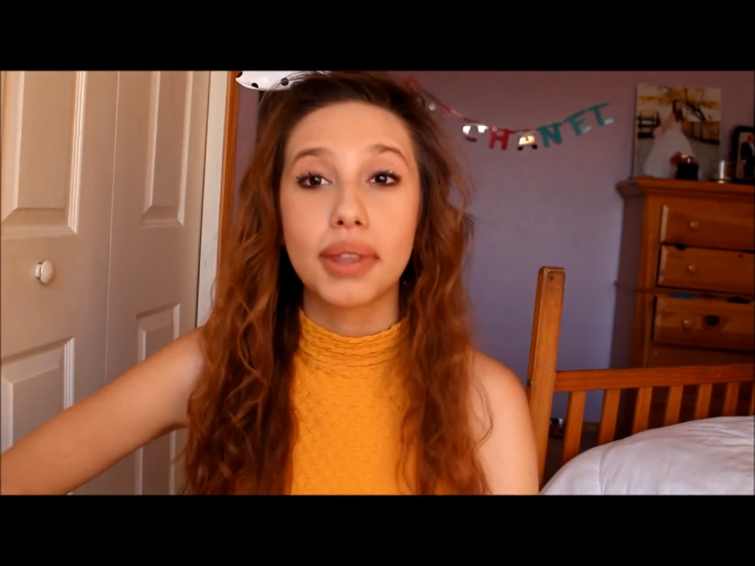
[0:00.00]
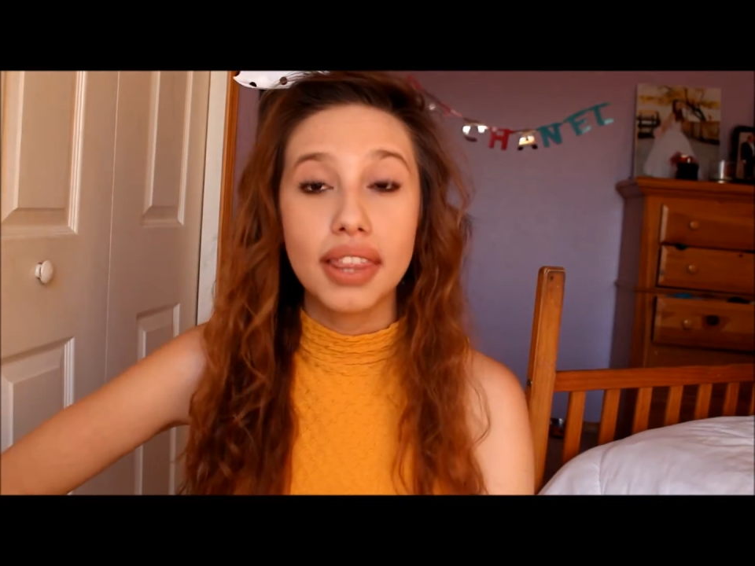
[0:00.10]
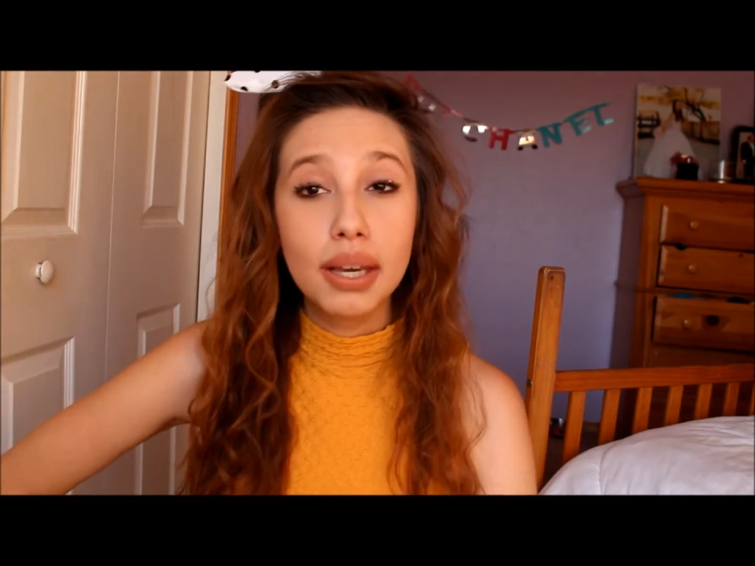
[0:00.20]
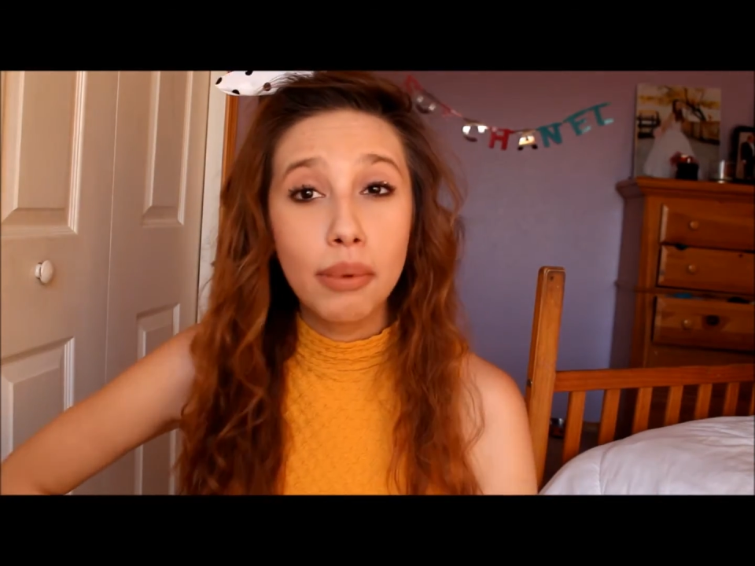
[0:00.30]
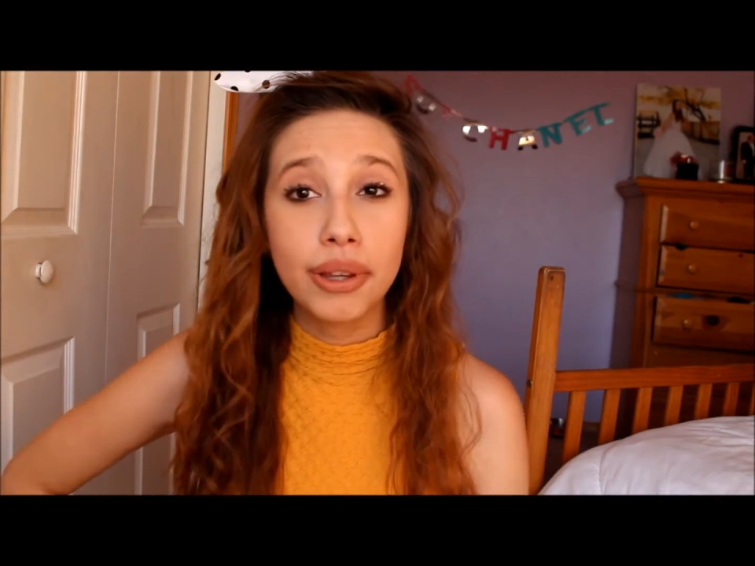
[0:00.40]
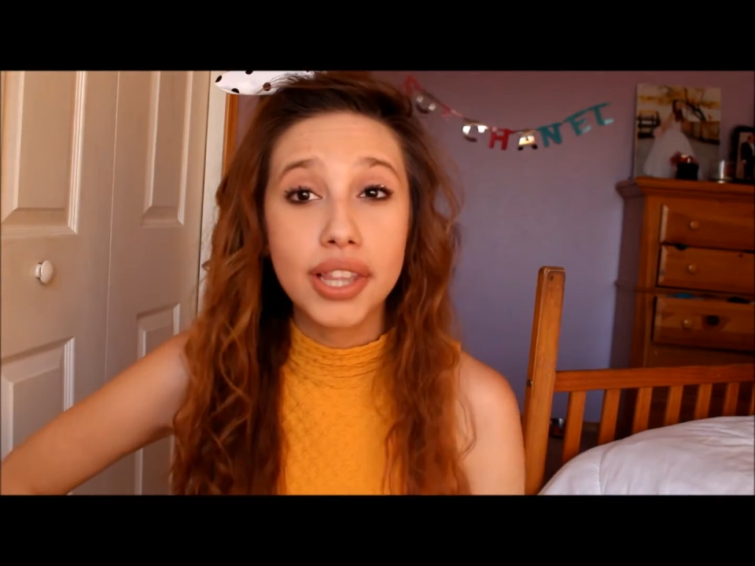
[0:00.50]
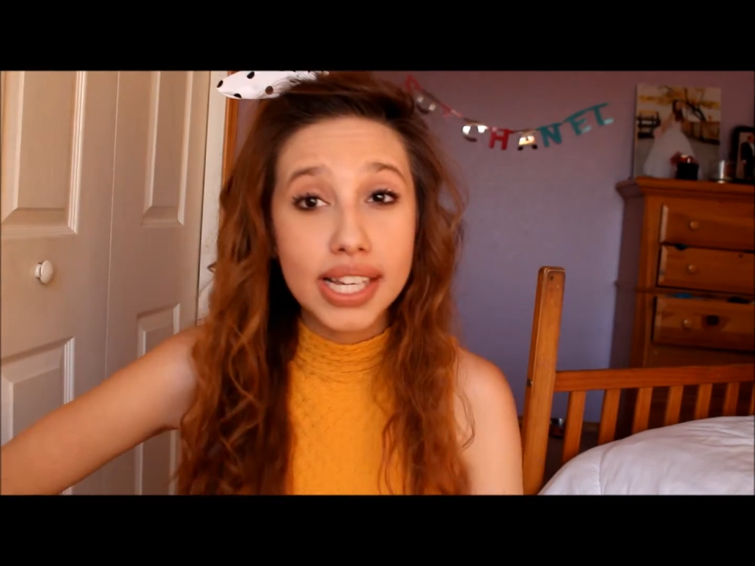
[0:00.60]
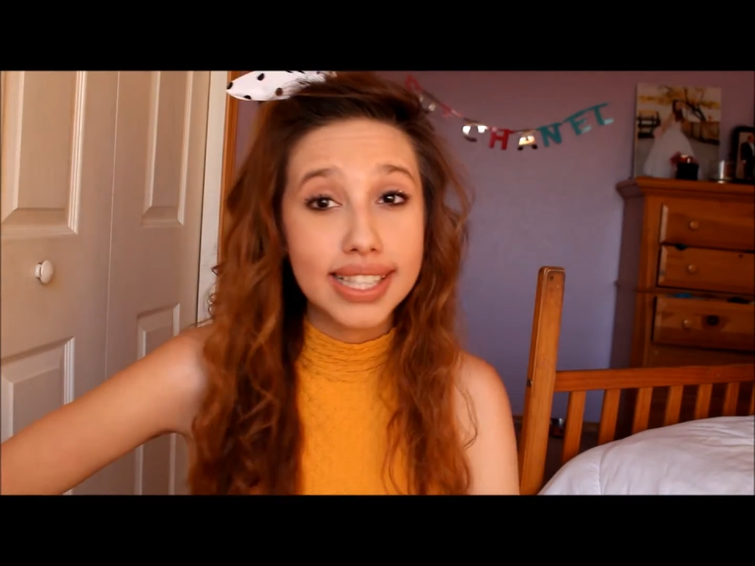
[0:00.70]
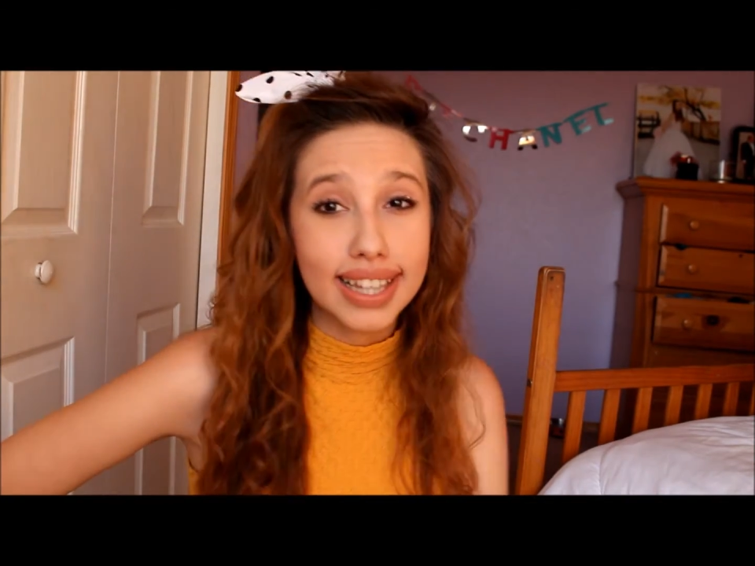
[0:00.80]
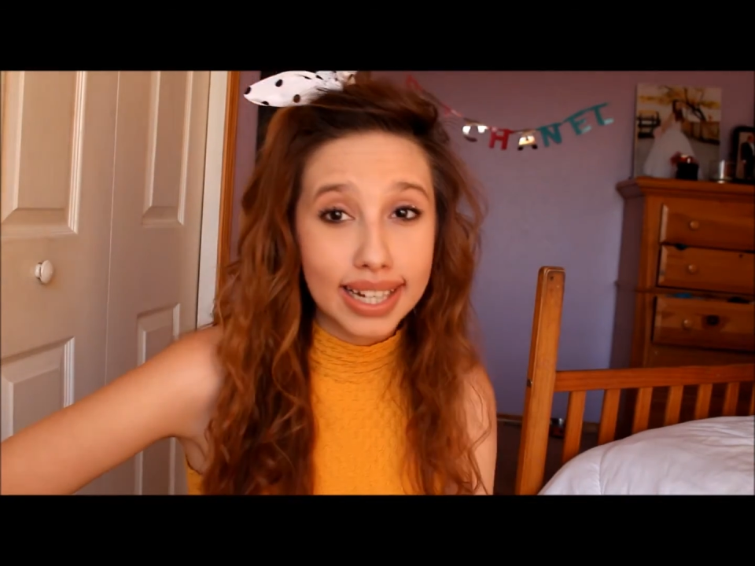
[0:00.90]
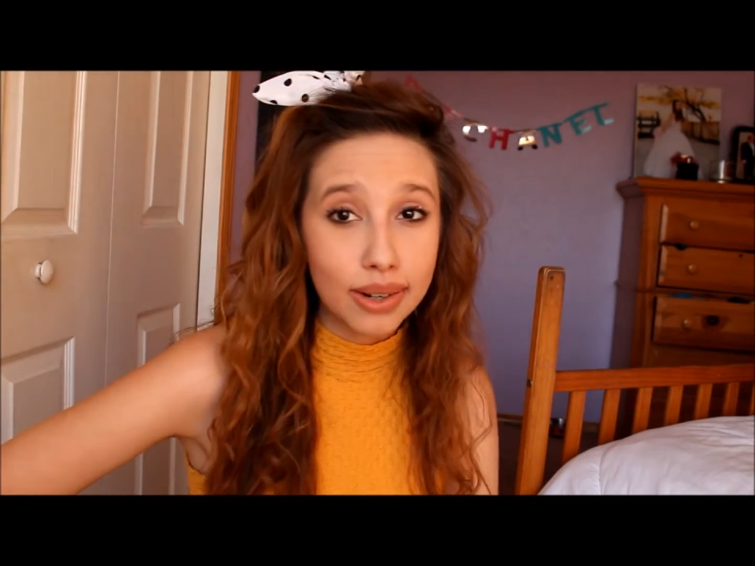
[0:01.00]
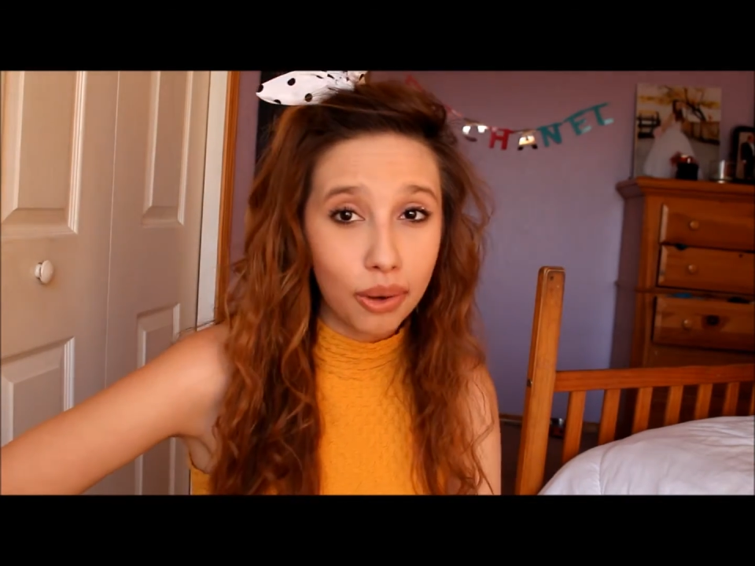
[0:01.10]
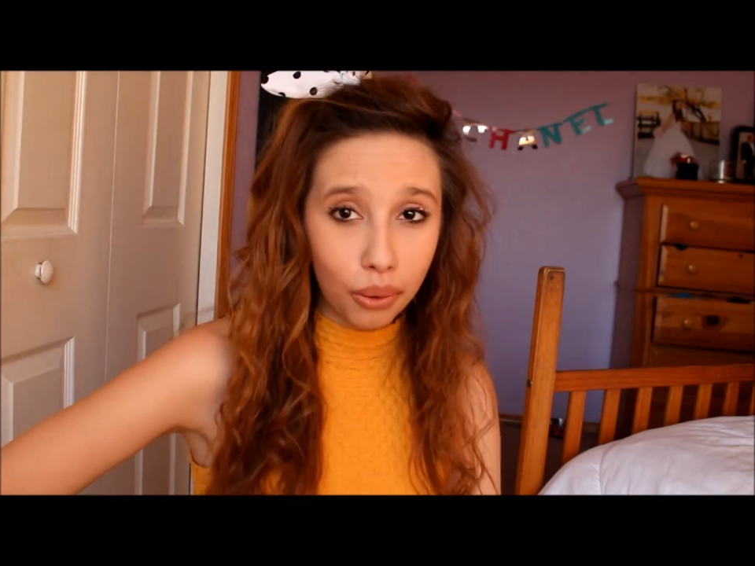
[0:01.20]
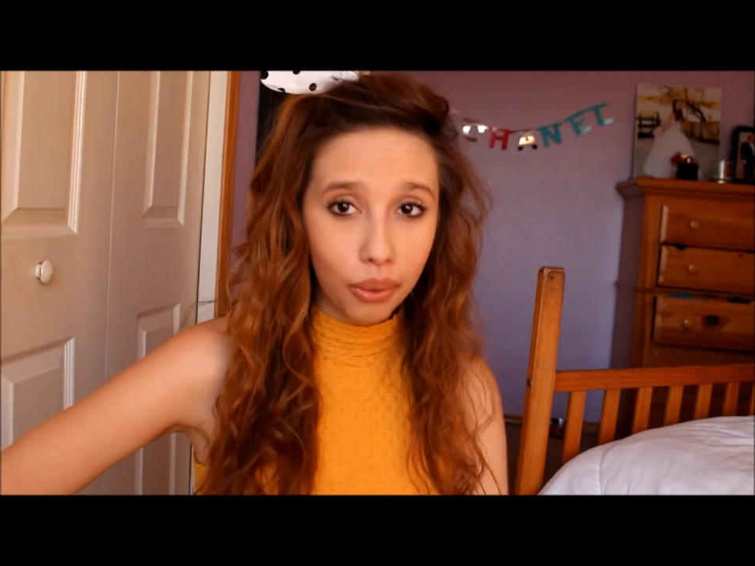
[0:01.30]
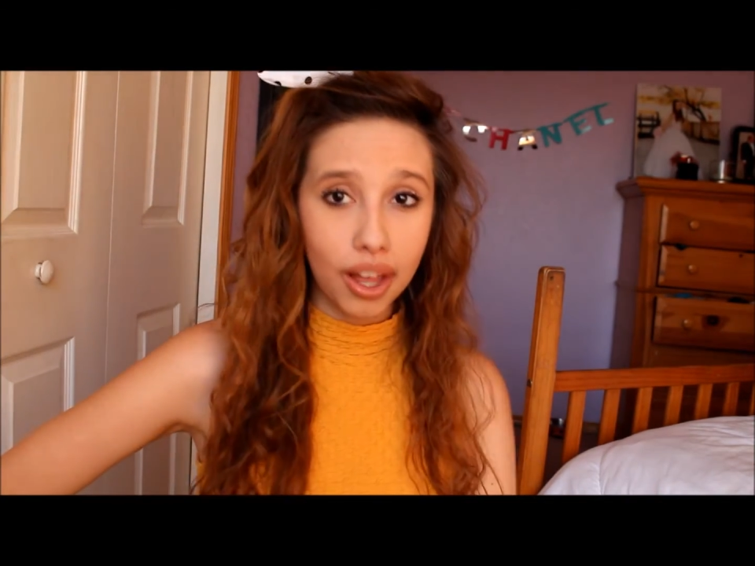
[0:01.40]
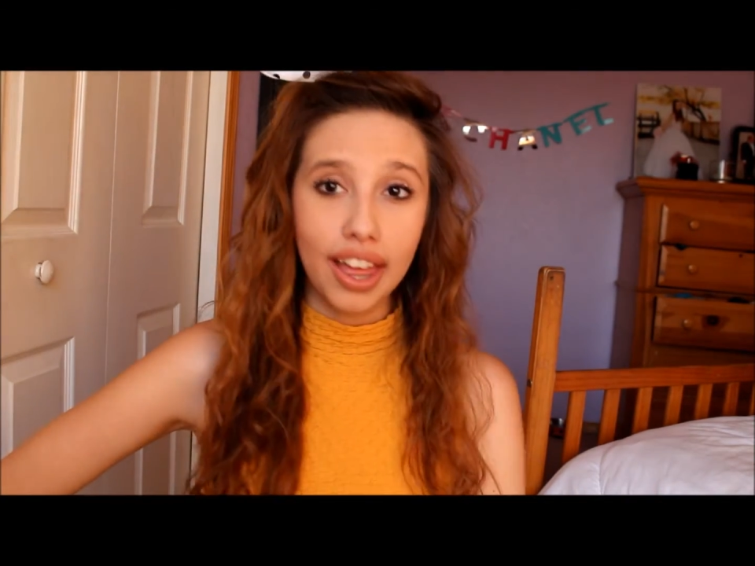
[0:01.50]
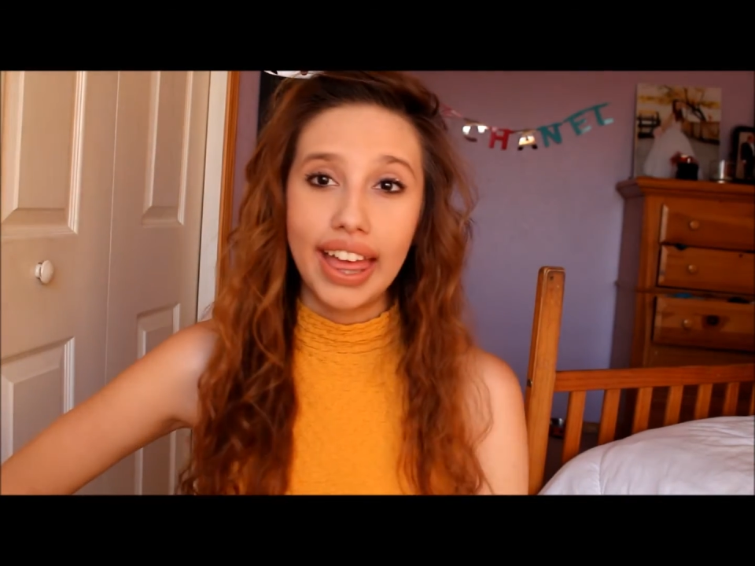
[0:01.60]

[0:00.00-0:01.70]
to think about the things that they do.